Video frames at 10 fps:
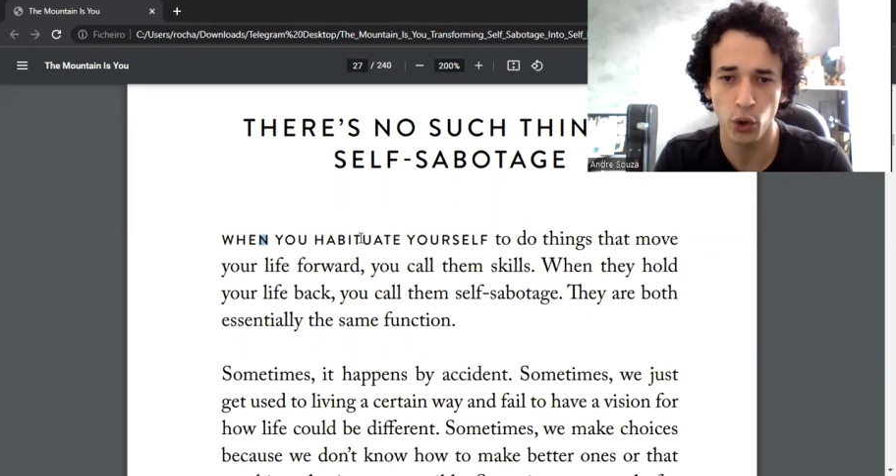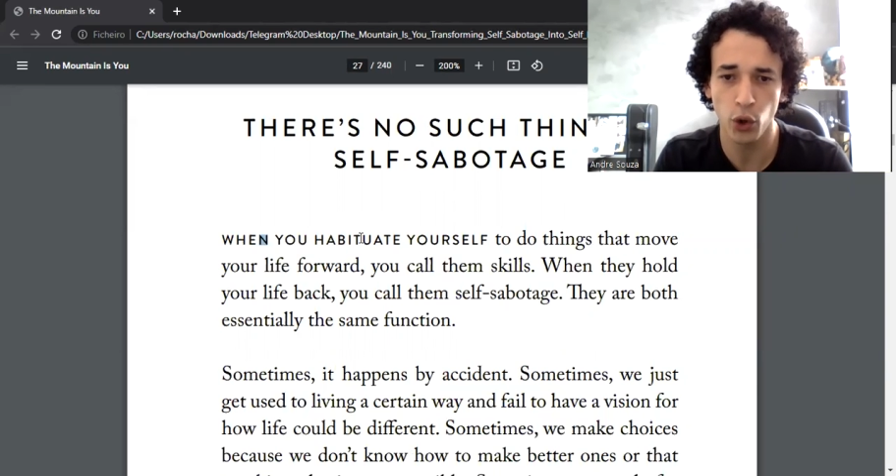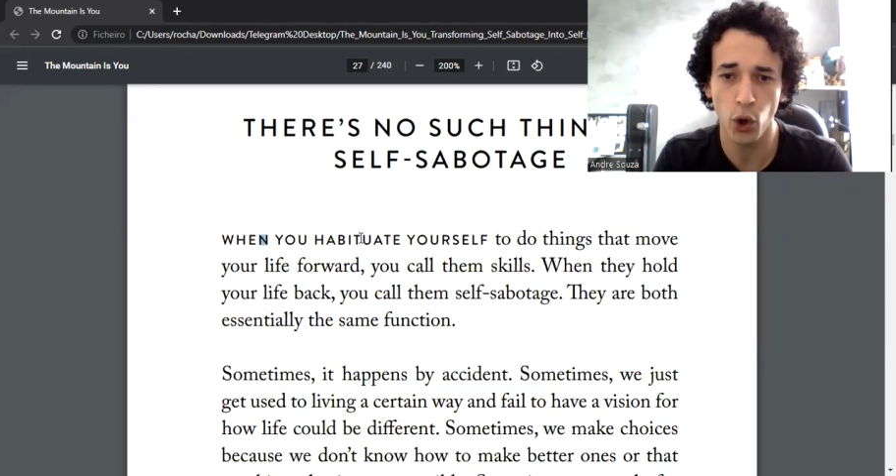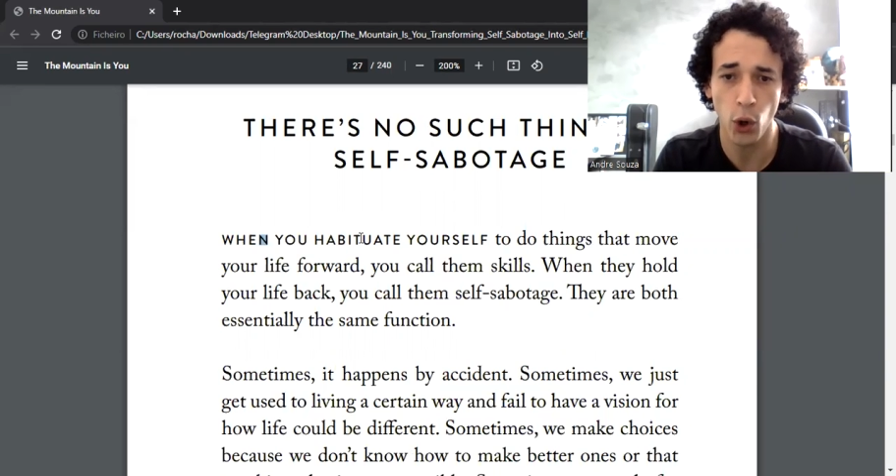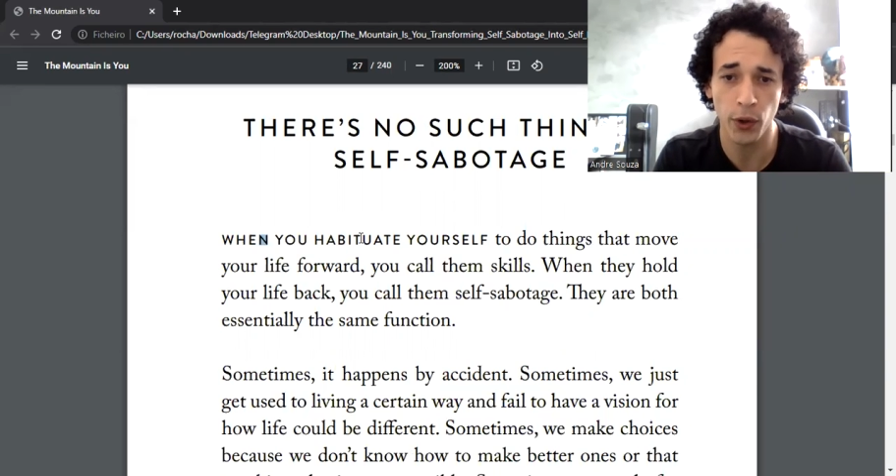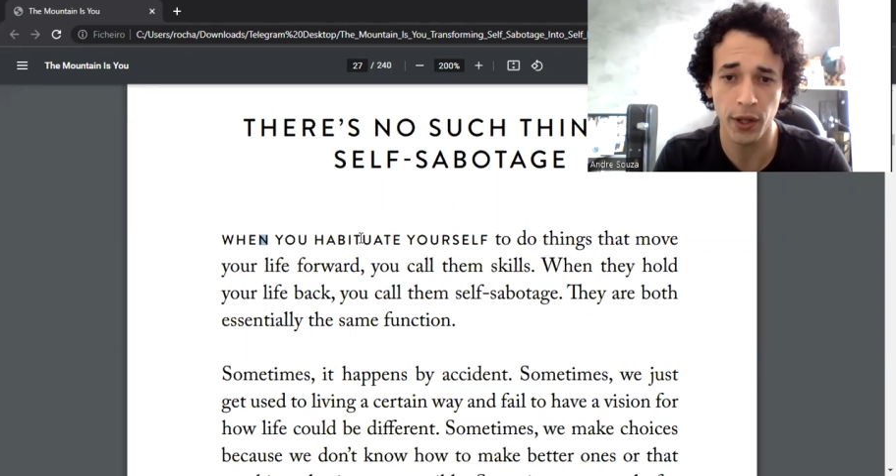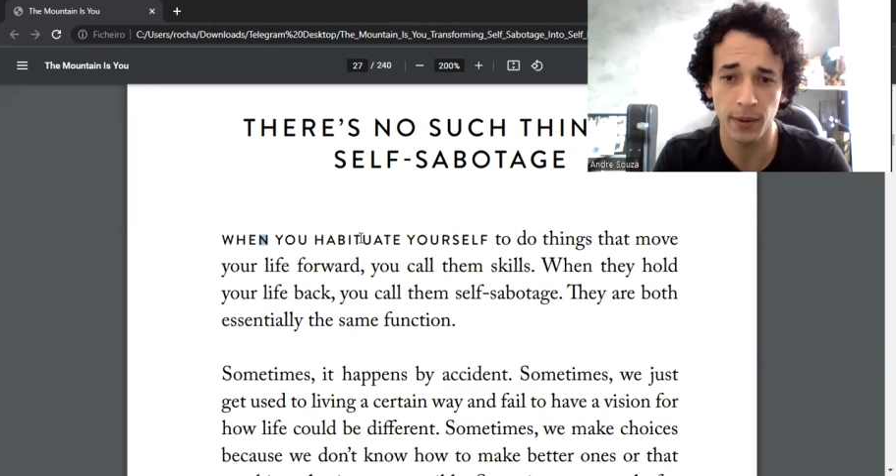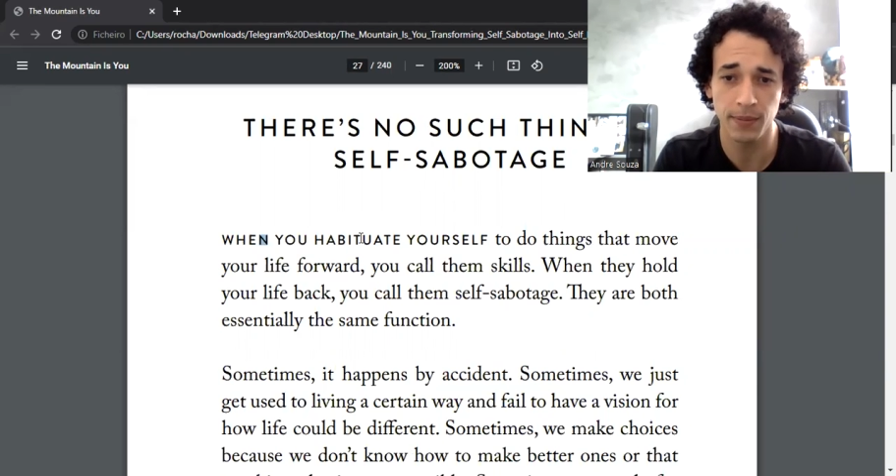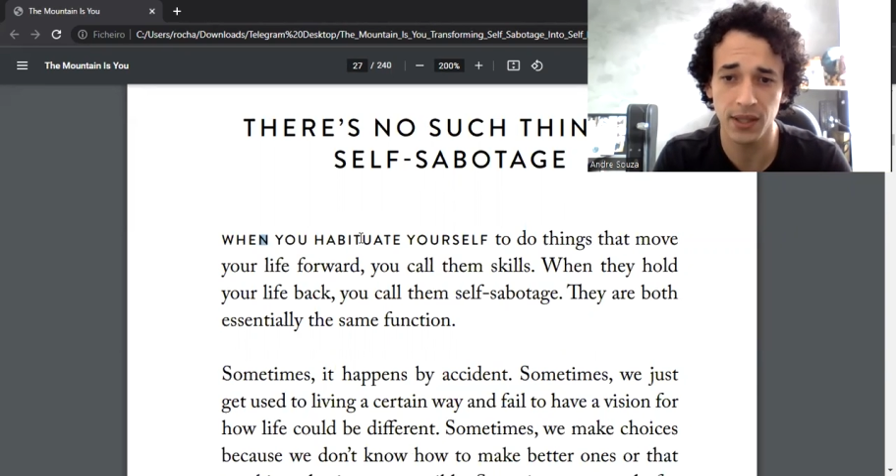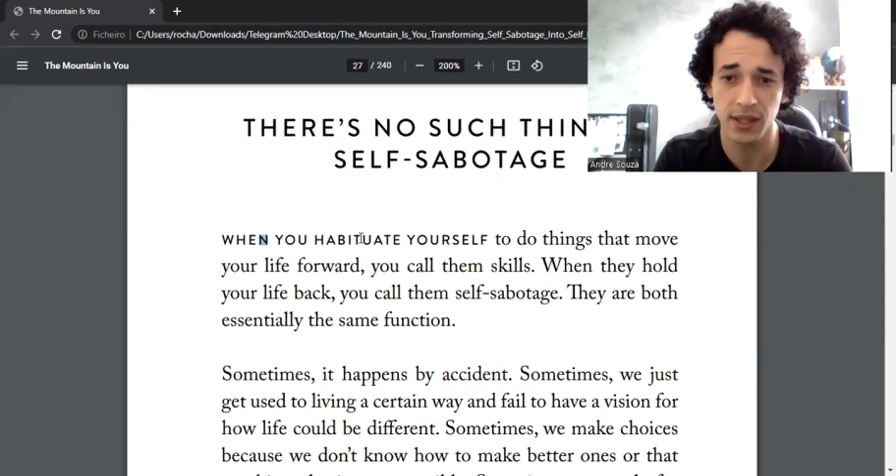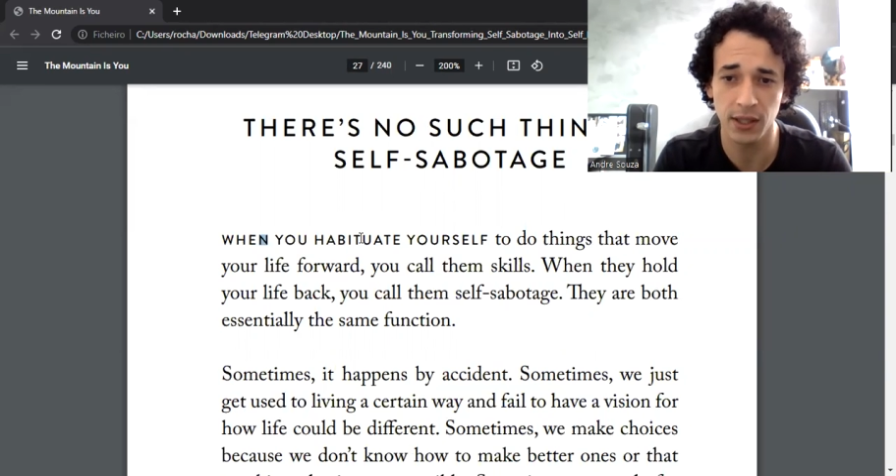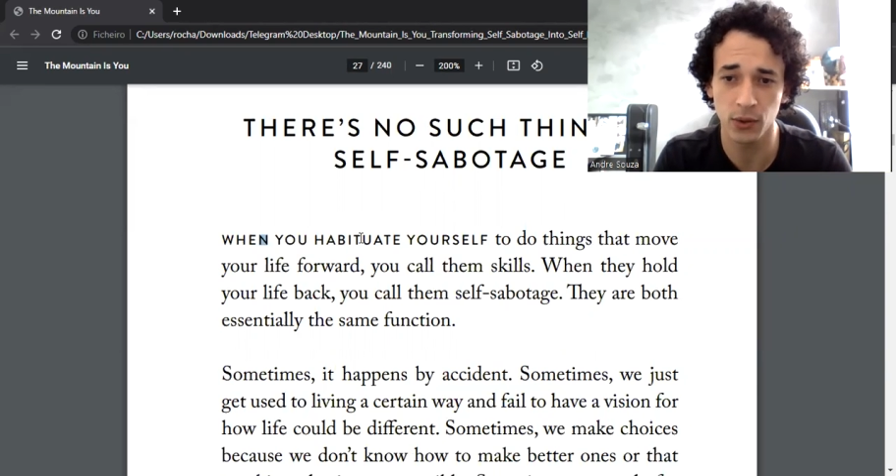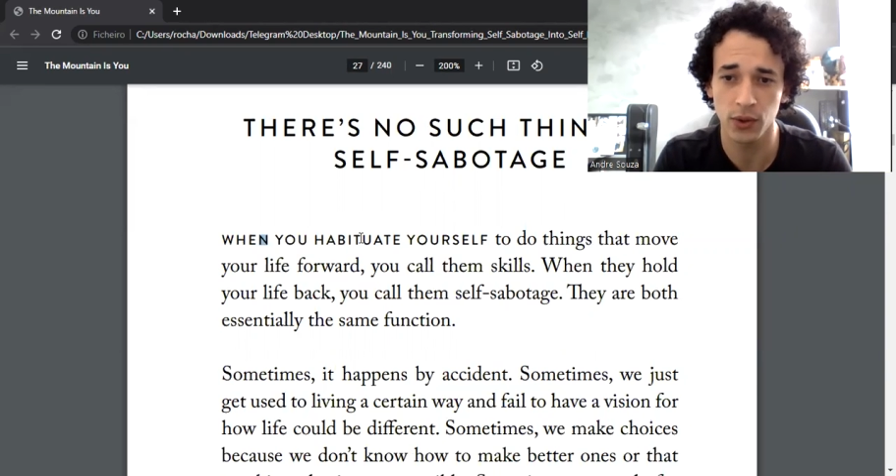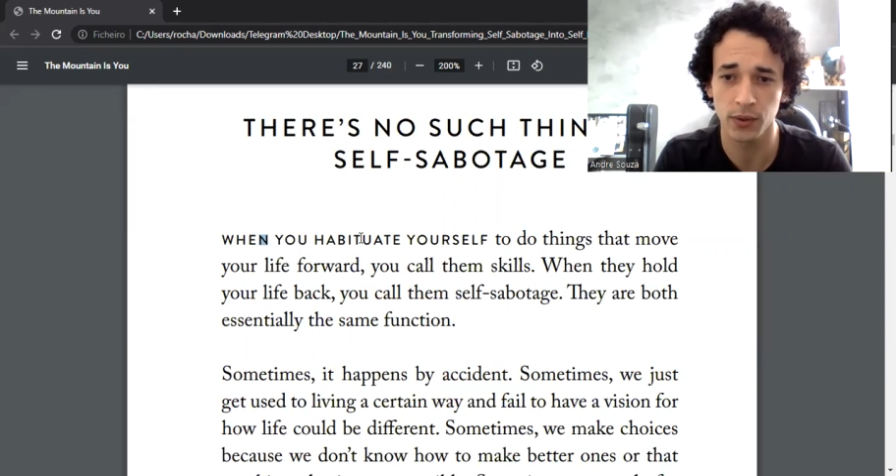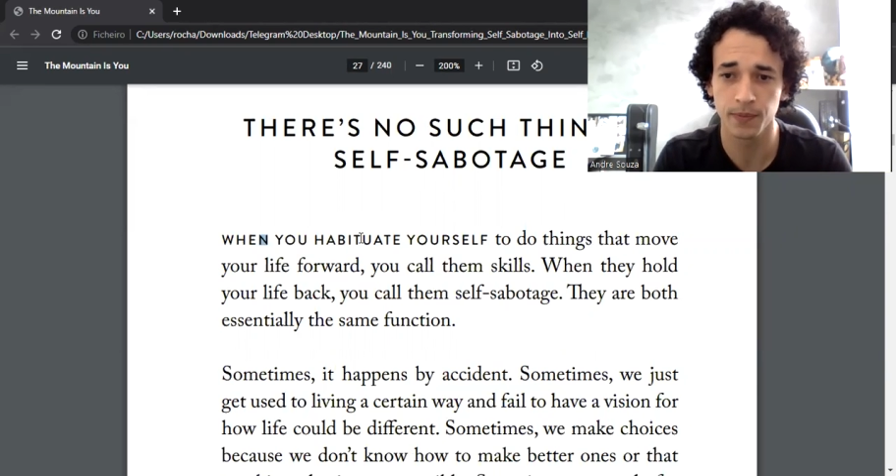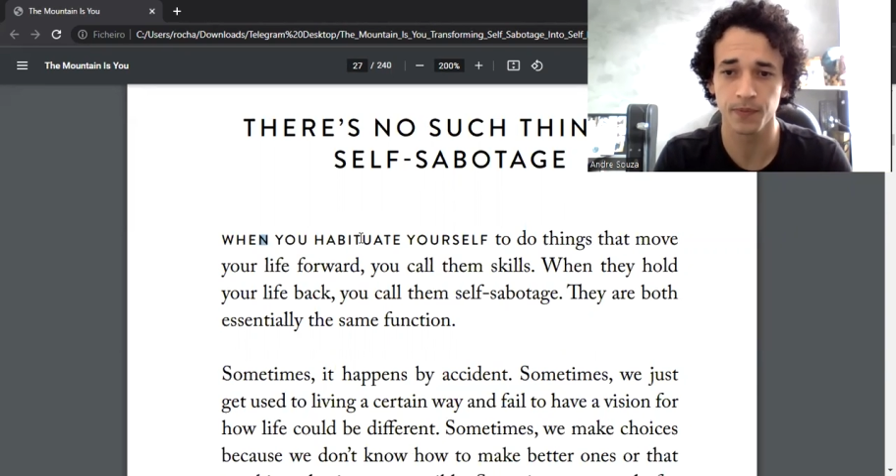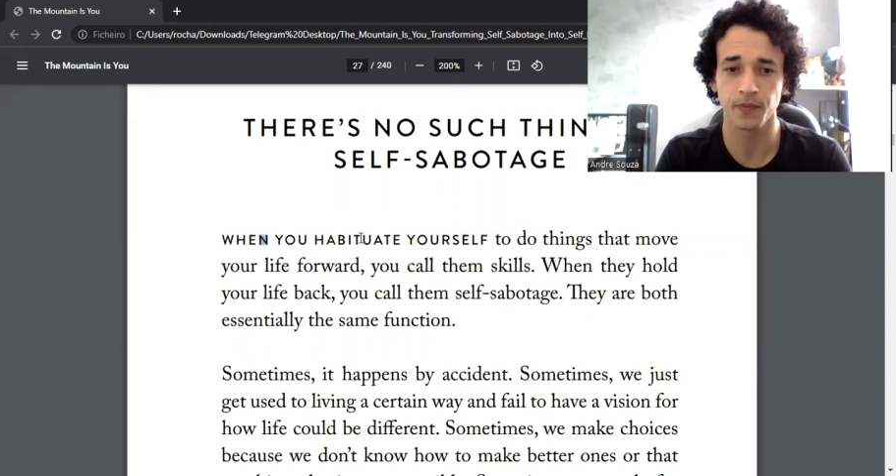you call them skills.